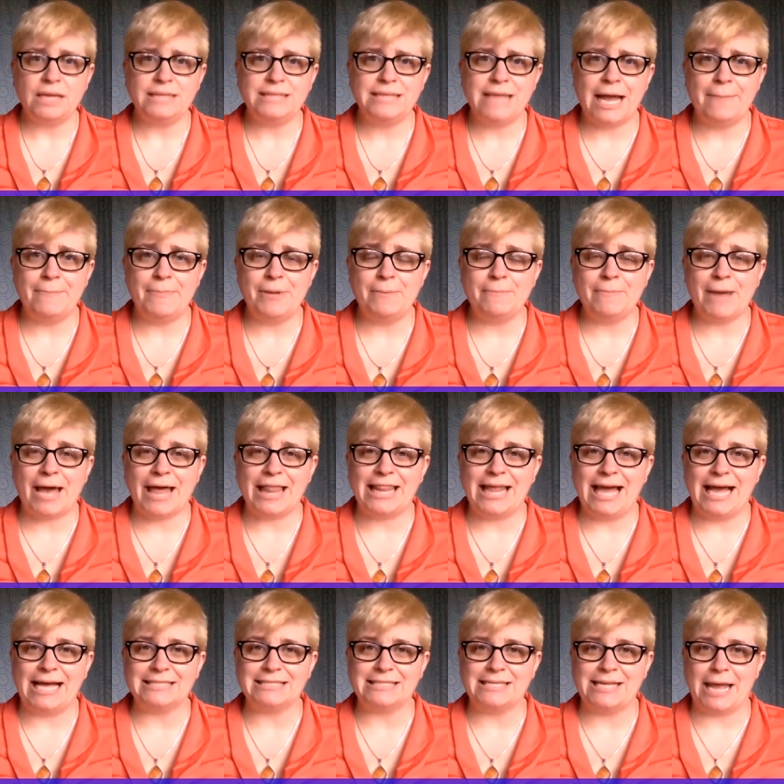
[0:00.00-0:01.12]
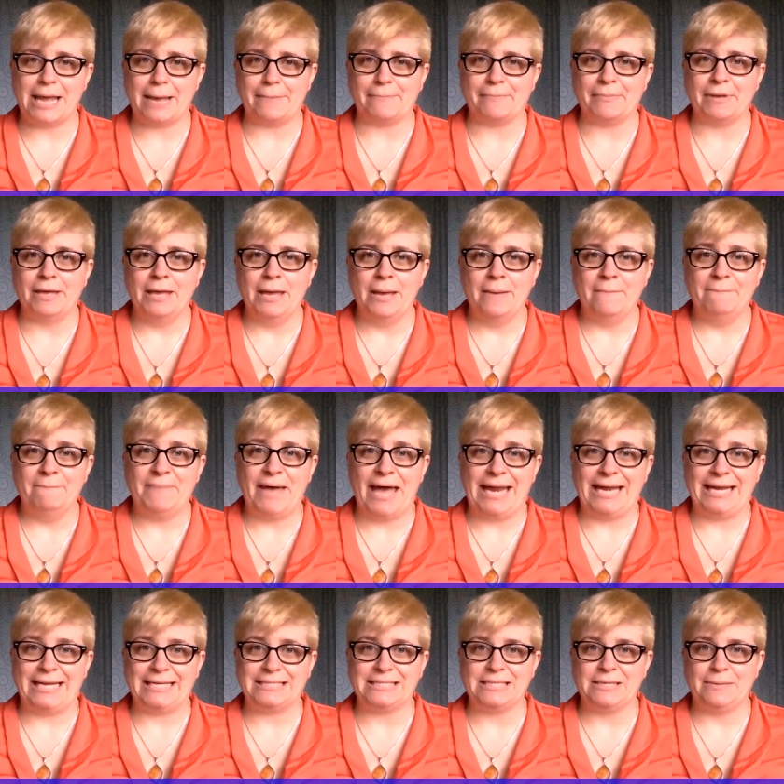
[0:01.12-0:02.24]
Type in my last name,
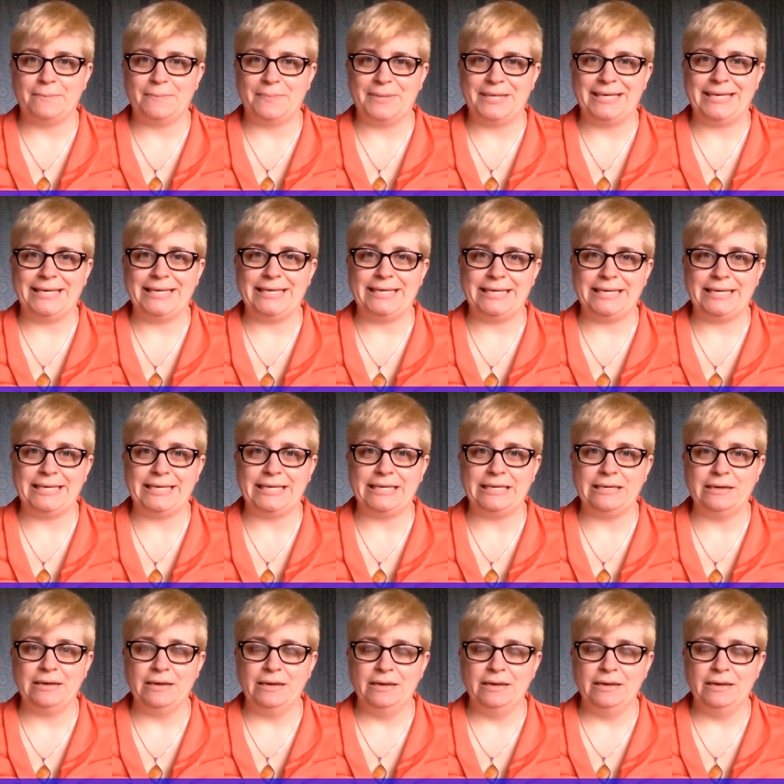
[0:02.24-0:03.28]
Pettitt, Pettitt.